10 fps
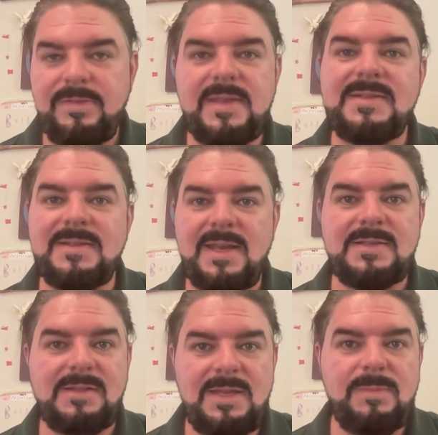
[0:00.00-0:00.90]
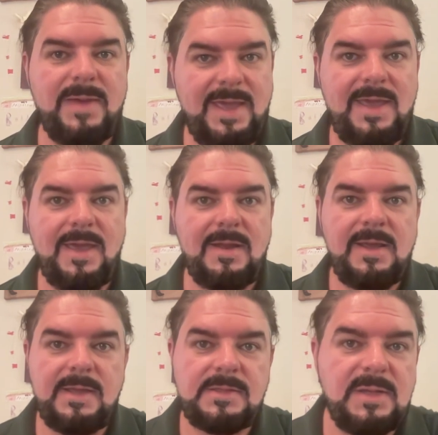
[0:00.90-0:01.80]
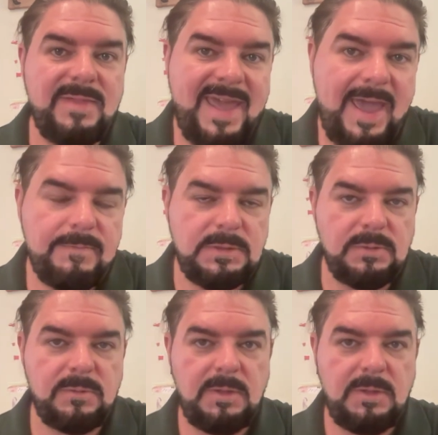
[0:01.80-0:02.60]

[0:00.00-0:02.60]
this next leap ahead. And so they have to.